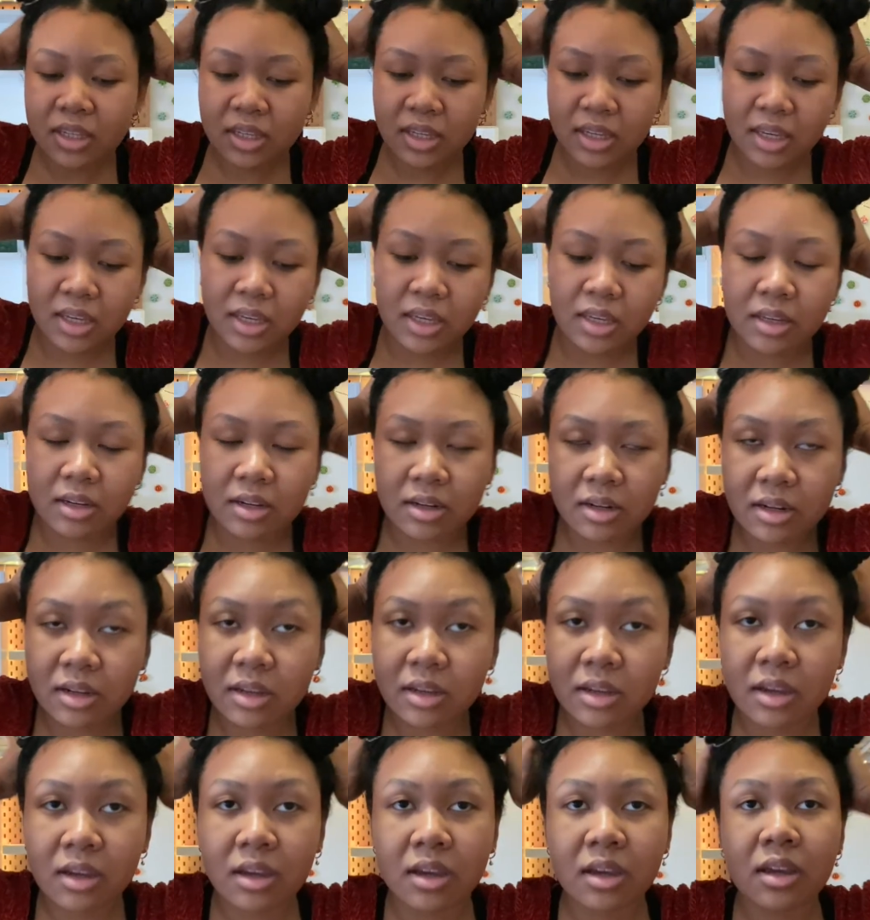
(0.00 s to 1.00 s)
in,
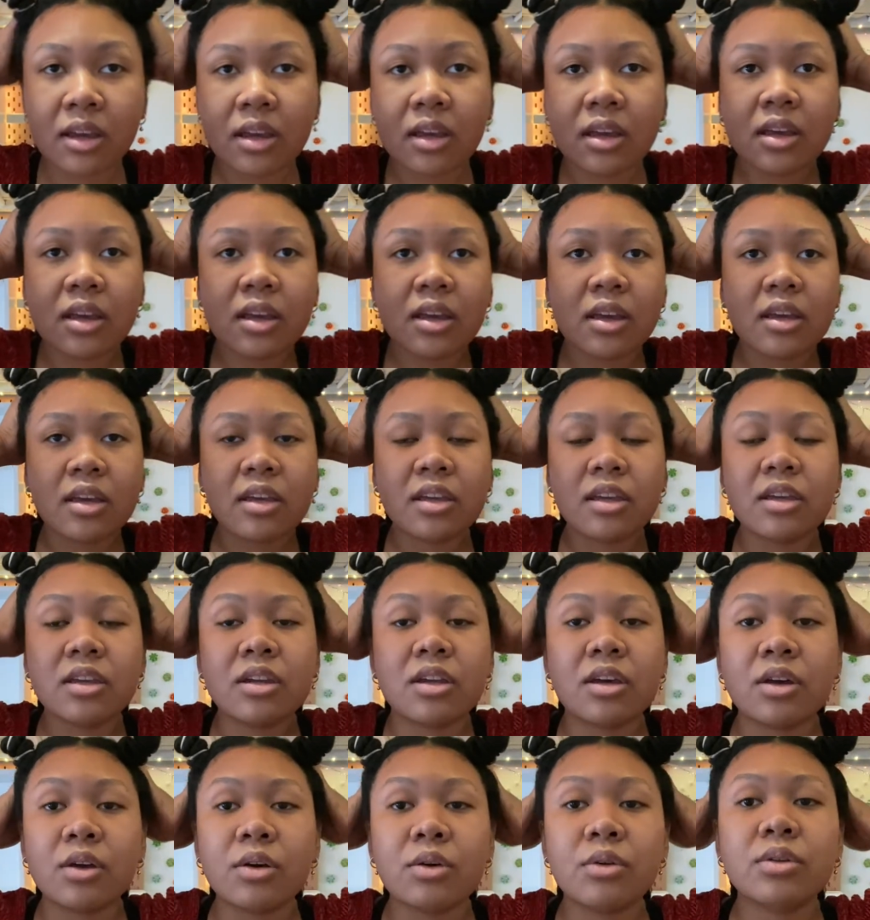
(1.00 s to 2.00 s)
you
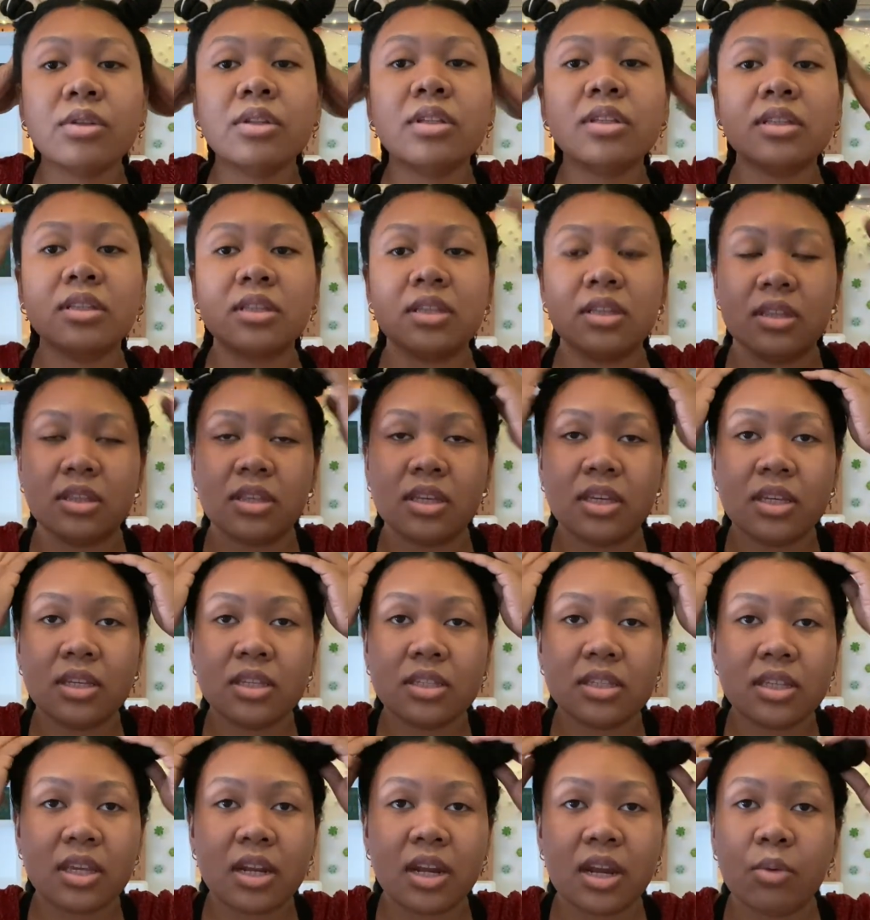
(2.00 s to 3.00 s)
know, the
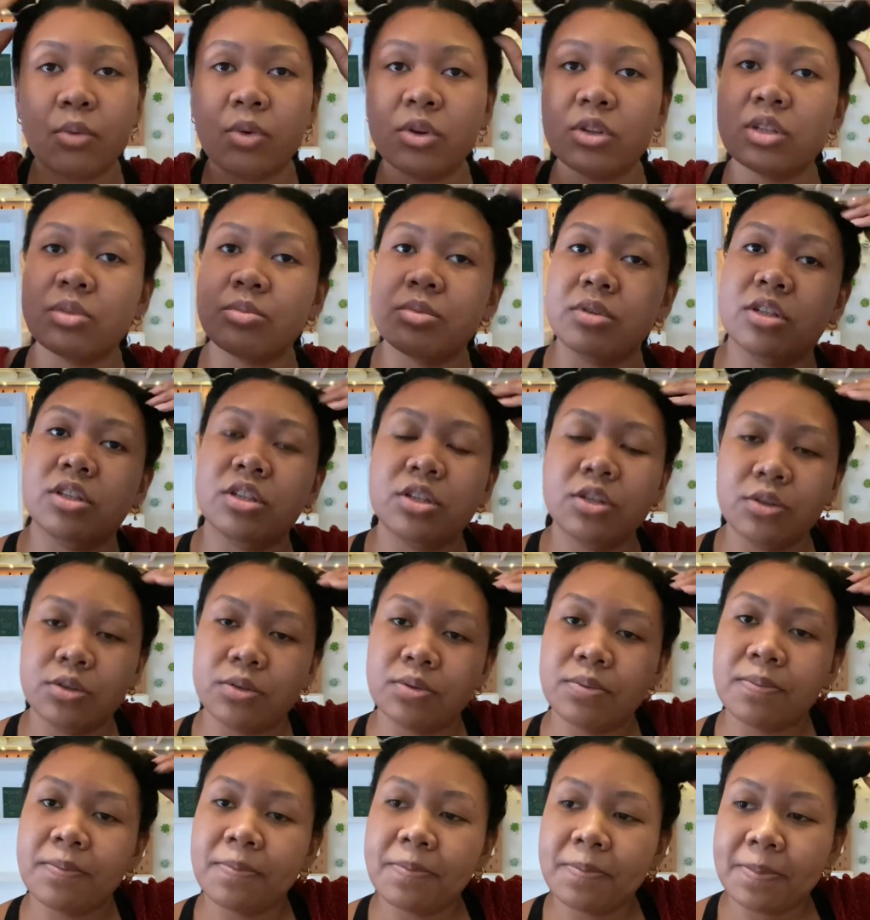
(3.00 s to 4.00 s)
things that I want to
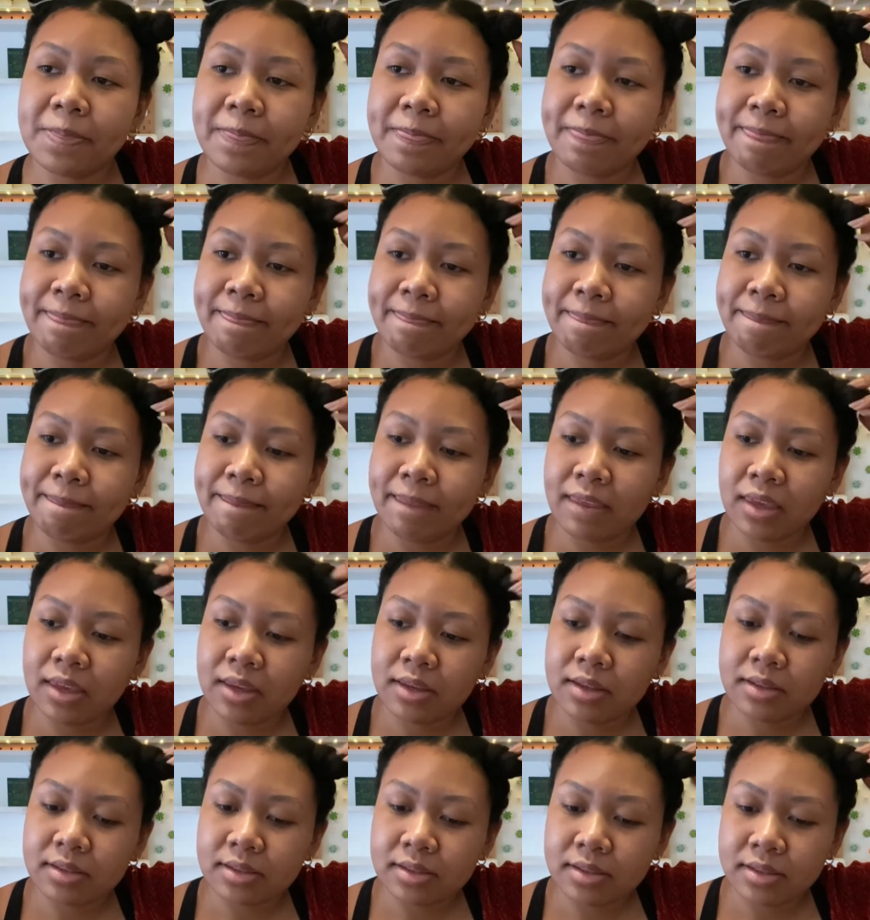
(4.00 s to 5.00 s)
pursue.
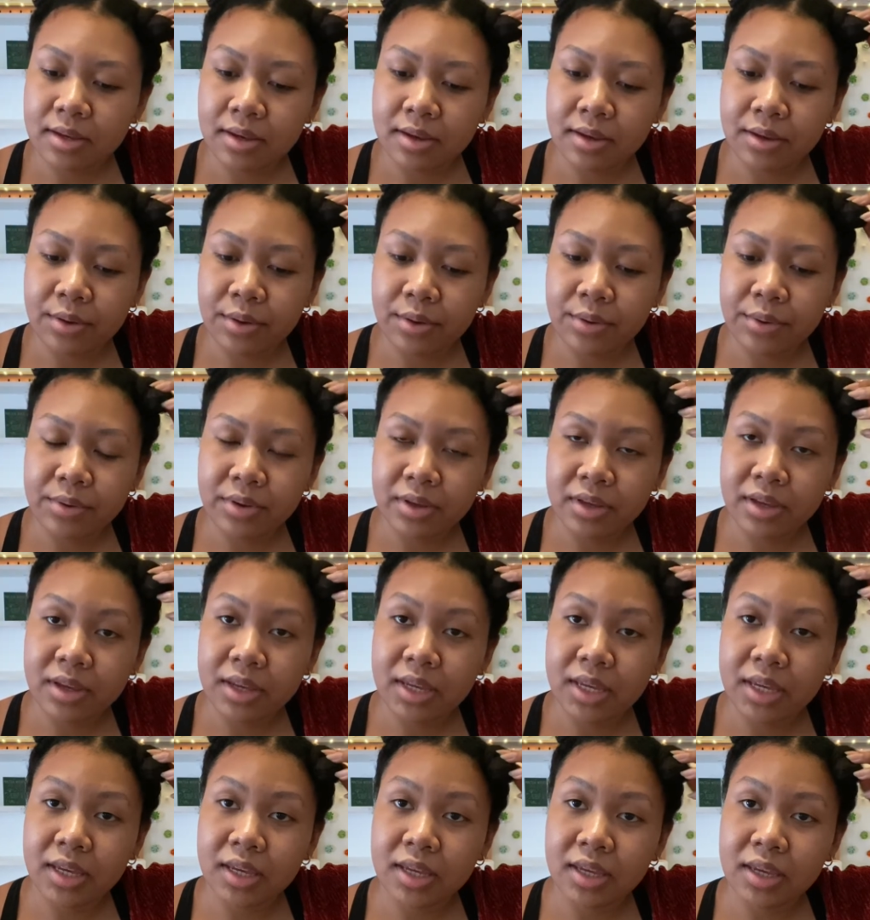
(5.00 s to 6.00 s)
So,
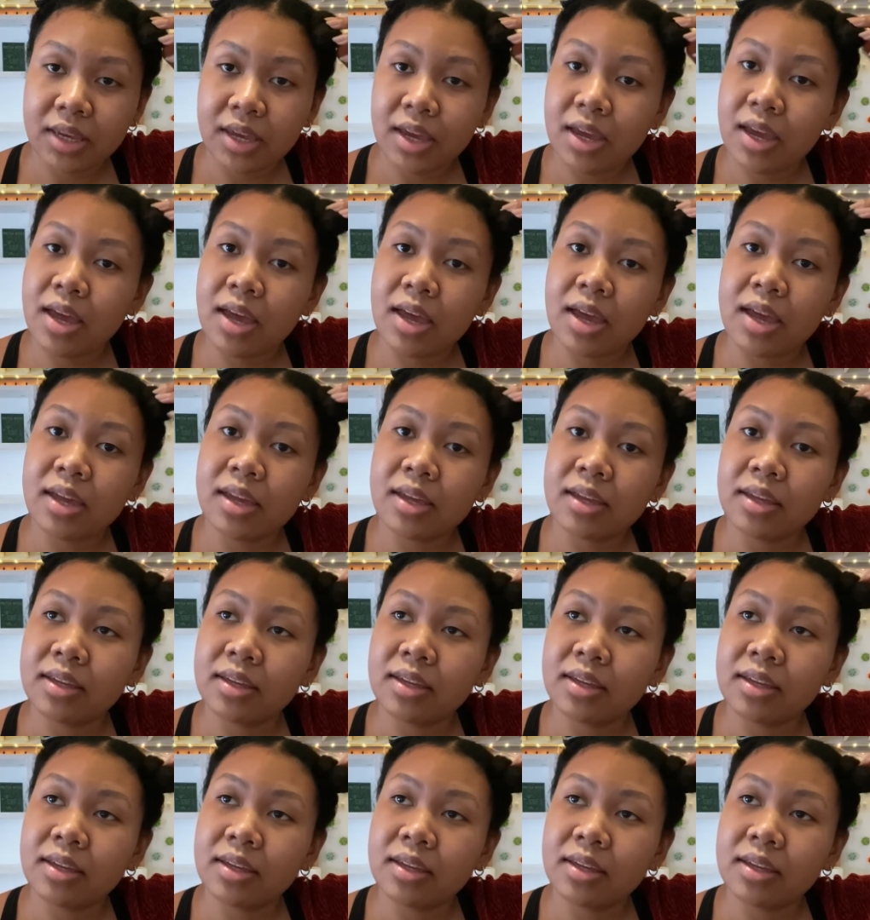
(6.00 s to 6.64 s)
yeah.